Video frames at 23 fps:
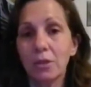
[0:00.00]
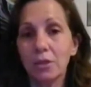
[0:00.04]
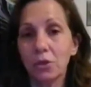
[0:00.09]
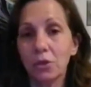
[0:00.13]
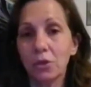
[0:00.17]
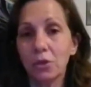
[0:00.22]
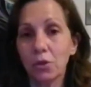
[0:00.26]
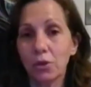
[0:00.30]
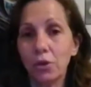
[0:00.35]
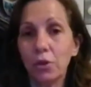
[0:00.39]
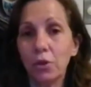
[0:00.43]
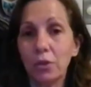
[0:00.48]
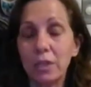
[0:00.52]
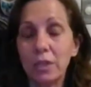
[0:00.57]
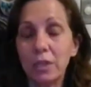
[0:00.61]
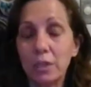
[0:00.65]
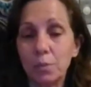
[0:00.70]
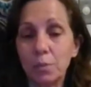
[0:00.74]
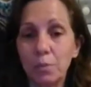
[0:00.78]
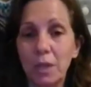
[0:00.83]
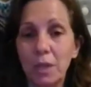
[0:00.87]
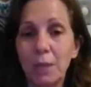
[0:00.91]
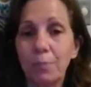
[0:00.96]
You'll
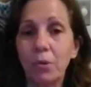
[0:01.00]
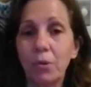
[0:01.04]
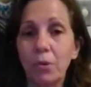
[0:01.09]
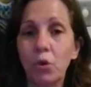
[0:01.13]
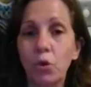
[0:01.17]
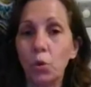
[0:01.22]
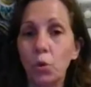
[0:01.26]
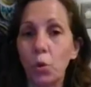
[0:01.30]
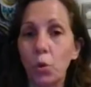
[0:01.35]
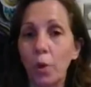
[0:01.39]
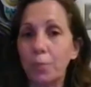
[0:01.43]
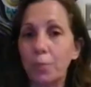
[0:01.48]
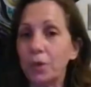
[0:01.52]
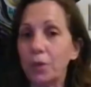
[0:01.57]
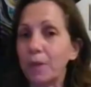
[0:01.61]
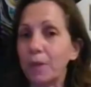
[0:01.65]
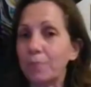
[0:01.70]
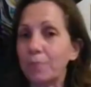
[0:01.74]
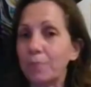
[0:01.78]
notice people who open up